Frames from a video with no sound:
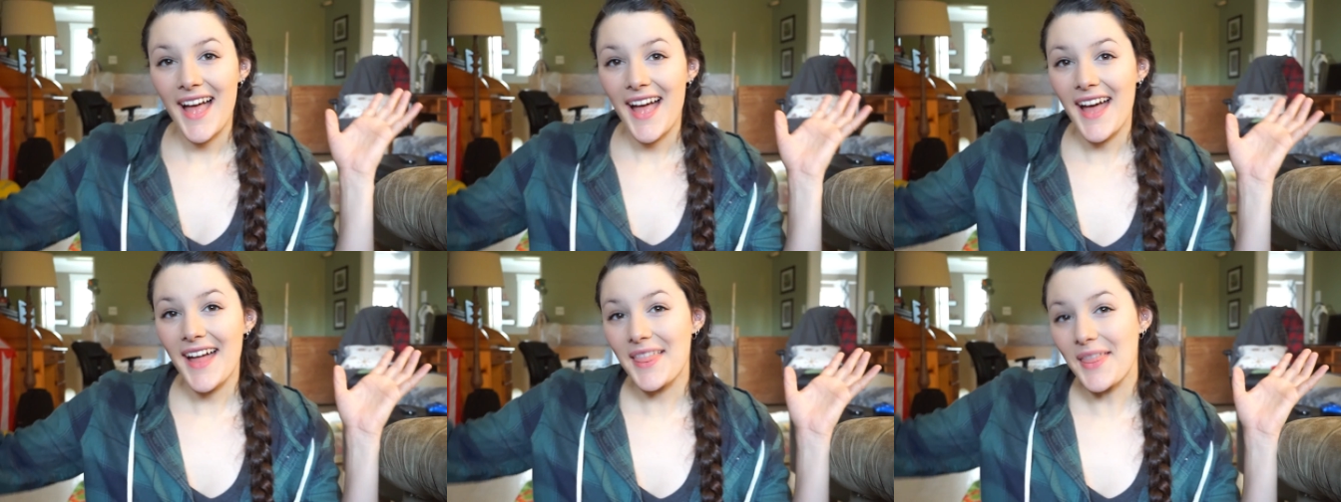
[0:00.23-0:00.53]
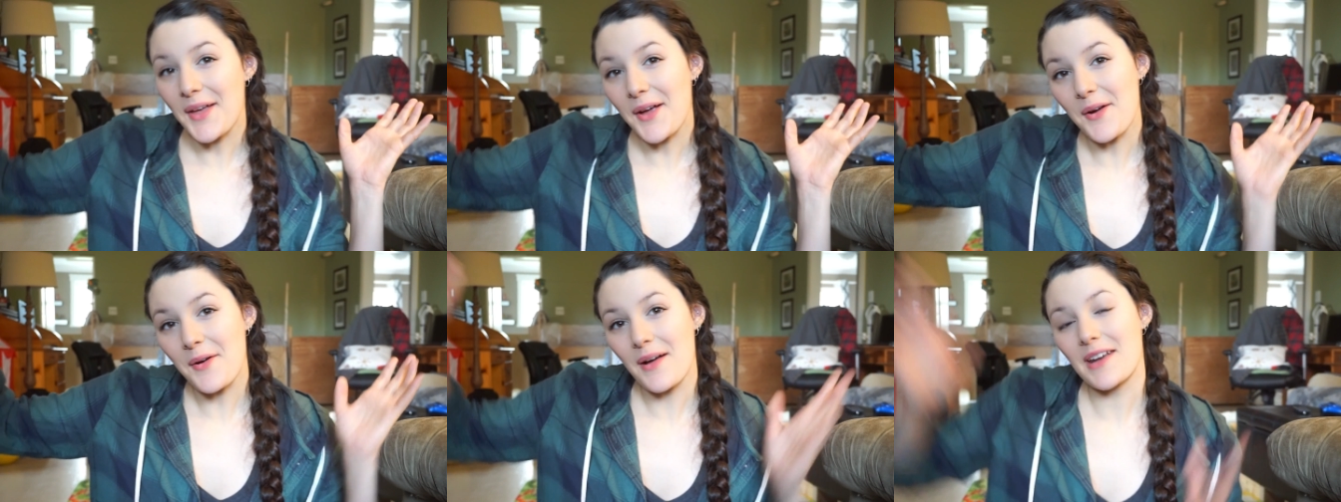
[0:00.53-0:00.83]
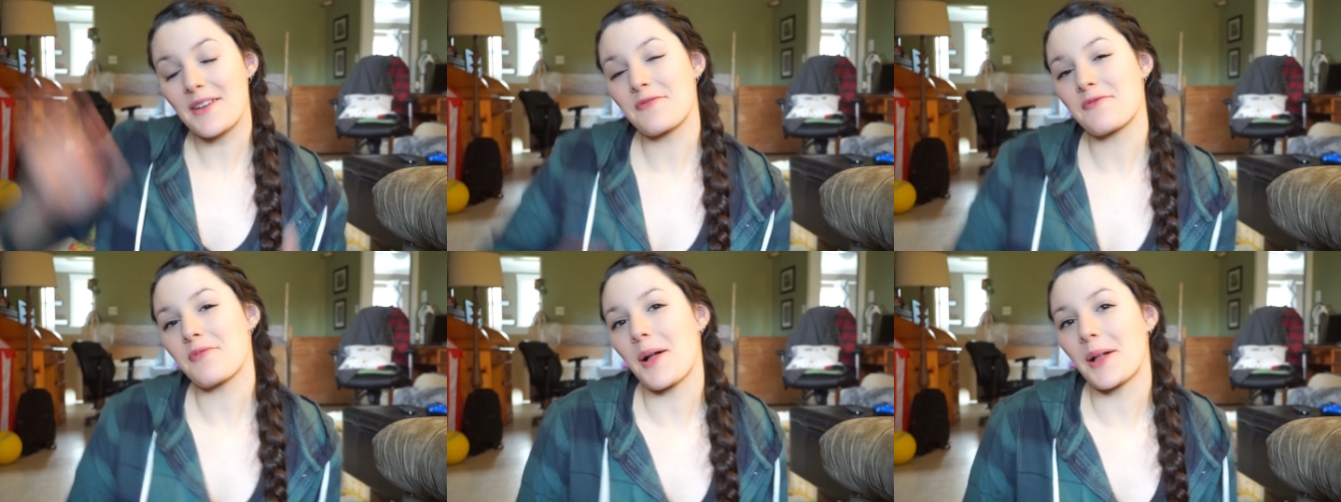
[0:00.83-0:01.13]
Hello
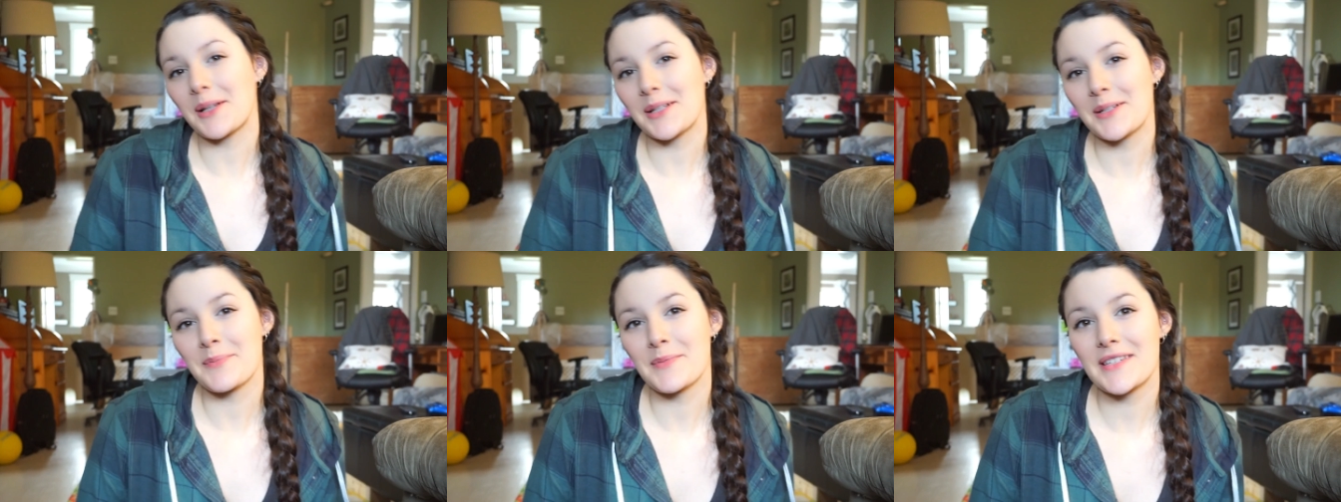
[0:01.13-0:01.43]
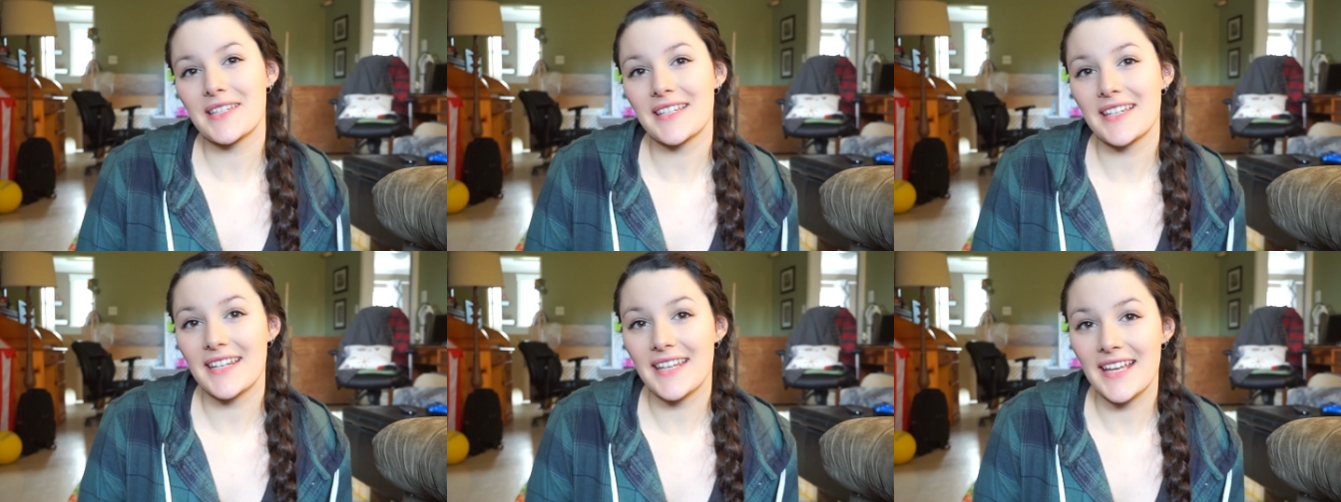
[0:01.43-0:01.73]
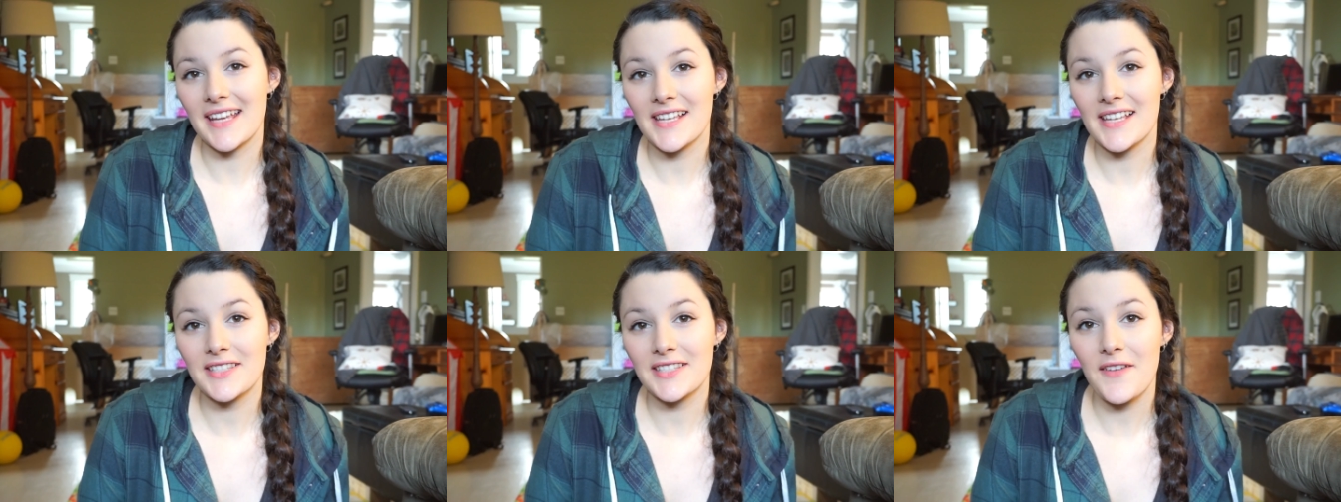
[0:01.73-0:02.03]
and welcome to
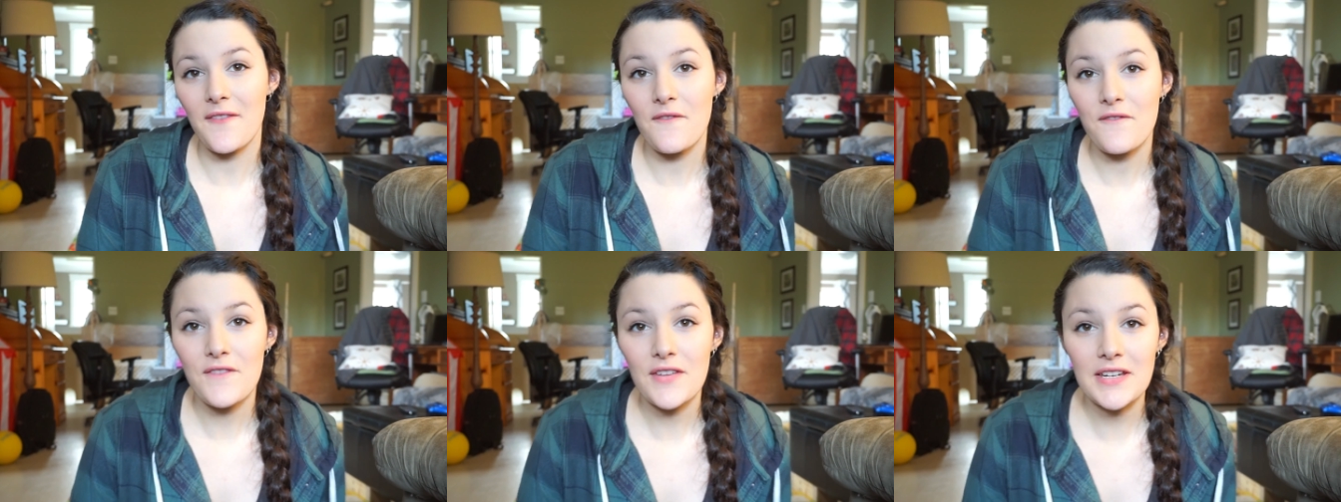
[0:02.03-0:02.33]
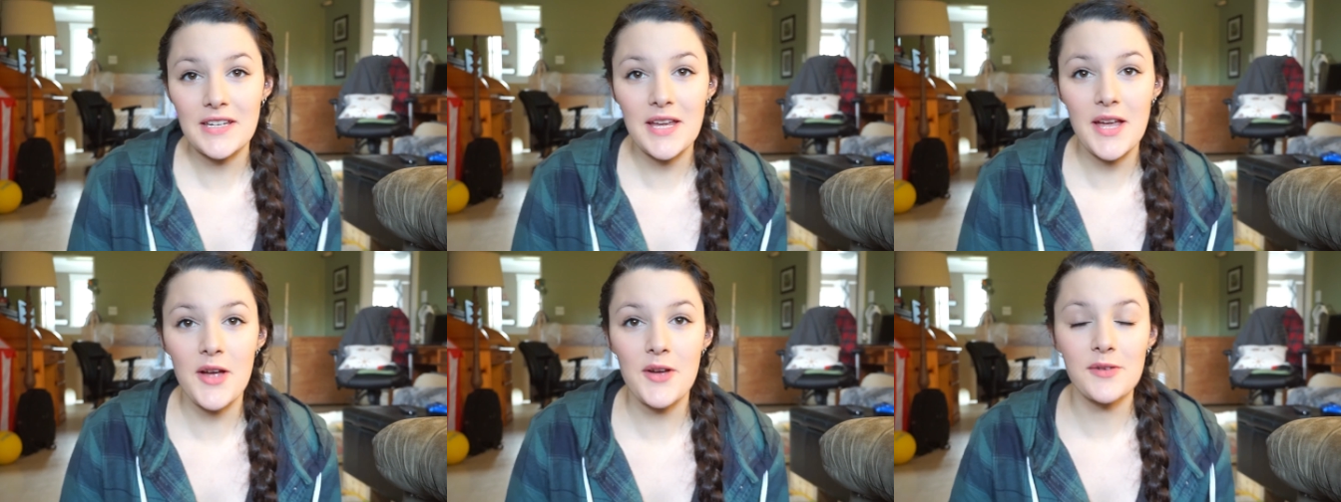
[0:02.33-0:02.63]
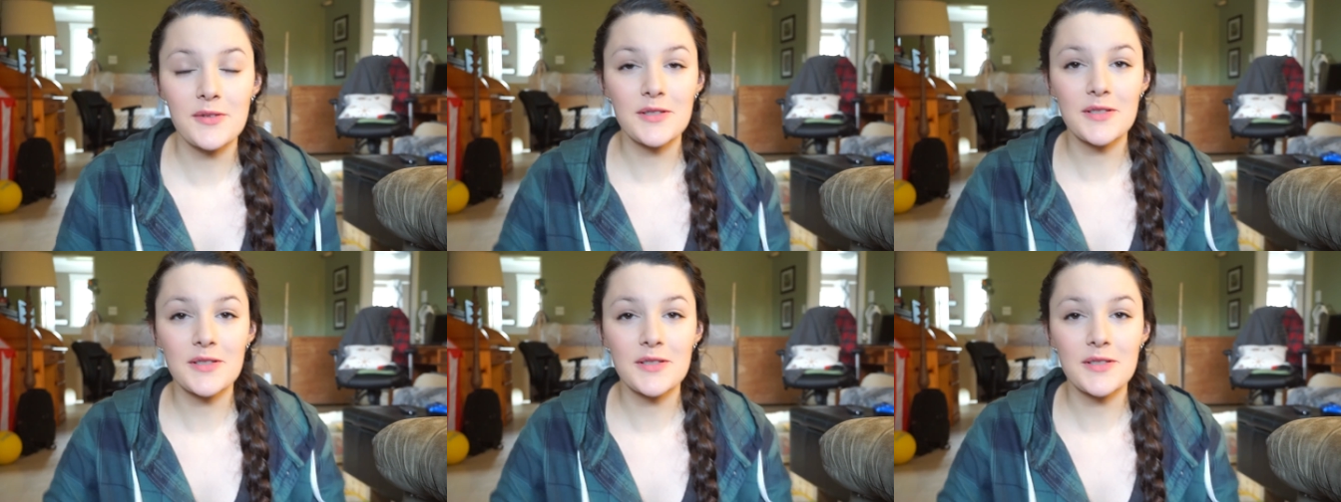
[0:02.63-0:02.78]
today's video.